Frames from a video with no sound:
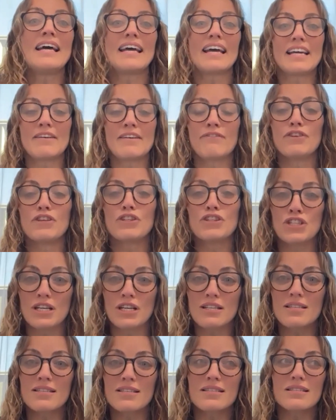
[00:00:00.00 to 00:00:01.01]
If you
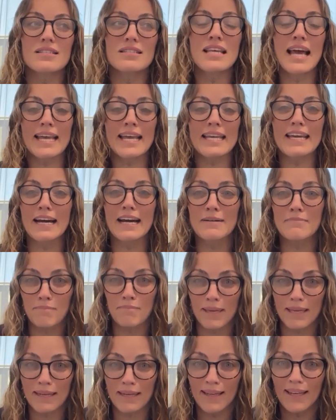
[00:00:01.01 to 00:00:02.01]
just take a
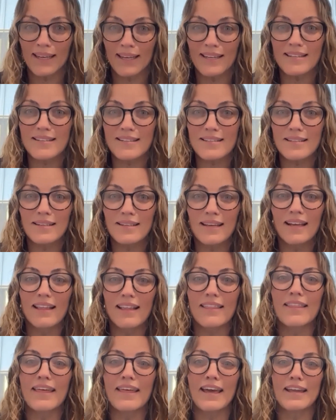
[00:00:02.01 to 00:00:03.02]
minute
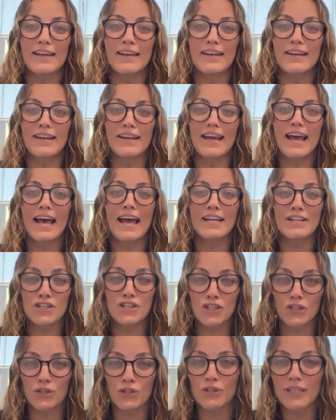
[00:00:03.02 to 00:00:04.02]
then and
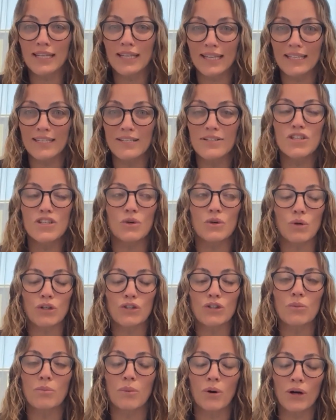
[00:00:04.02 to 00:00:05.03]
tune in to what
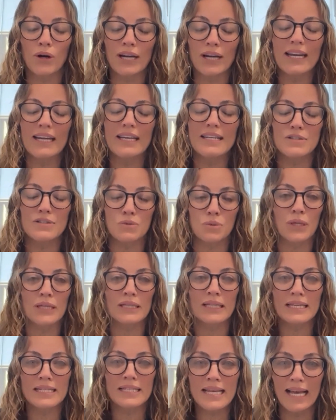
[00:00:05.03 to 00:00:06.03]
your body is
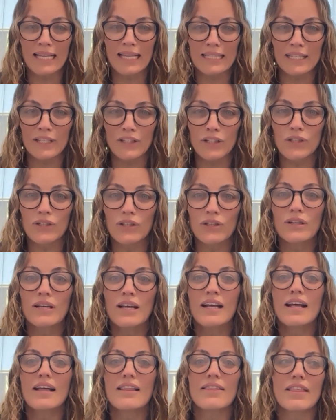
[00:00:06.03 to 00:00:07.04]
really telling you,
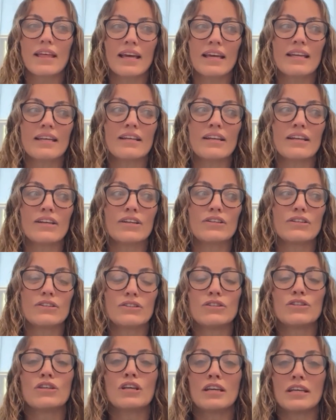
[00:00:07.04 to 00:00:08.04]
then
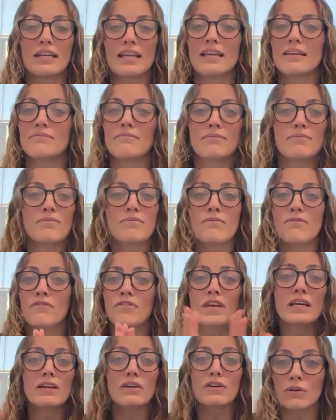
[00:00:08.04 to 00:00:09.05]
you can
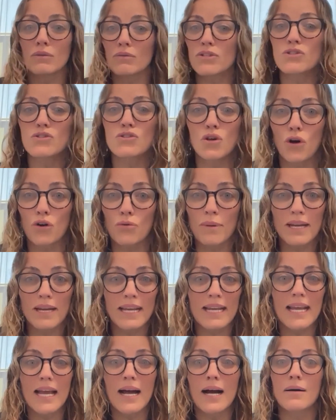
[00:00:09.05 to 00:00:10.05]
feel so
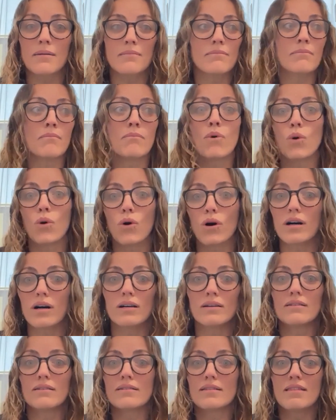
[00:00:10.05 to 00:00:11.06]
many
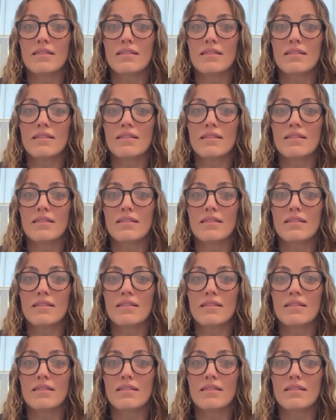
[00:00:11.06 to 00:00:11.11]
more